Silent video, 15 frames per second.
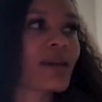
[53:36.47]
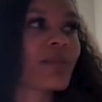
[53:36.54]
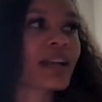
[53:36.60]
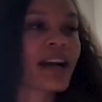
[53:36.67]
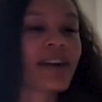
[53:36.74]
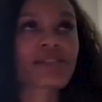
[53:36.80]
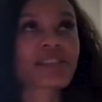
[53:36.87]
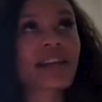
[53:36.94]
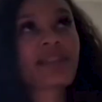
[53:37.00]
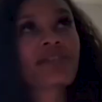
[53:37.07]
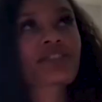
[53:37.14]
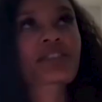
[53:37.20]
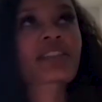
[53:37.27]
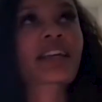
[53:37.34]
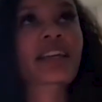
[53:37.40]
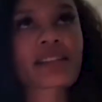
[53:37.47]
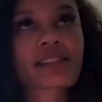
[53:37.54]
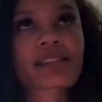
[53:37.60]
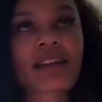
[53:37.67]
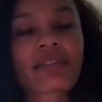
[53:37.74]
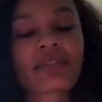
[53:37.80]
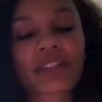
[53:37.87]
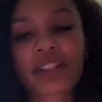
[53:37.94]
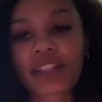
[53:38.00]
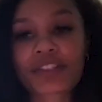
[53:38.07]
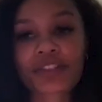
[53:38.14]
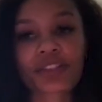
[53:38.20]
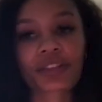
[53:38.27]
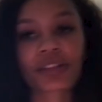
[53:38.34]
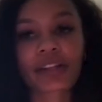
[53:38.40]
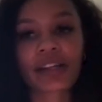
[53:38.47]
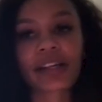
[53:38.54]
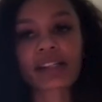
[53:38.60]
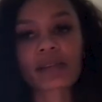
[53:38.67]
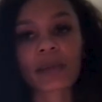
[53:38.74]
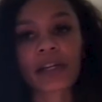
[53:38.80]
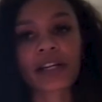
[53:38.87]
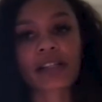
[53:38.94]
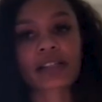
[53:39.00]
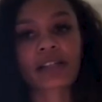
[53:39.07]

But yeah, I was just saying it's definitely like just a learning experience.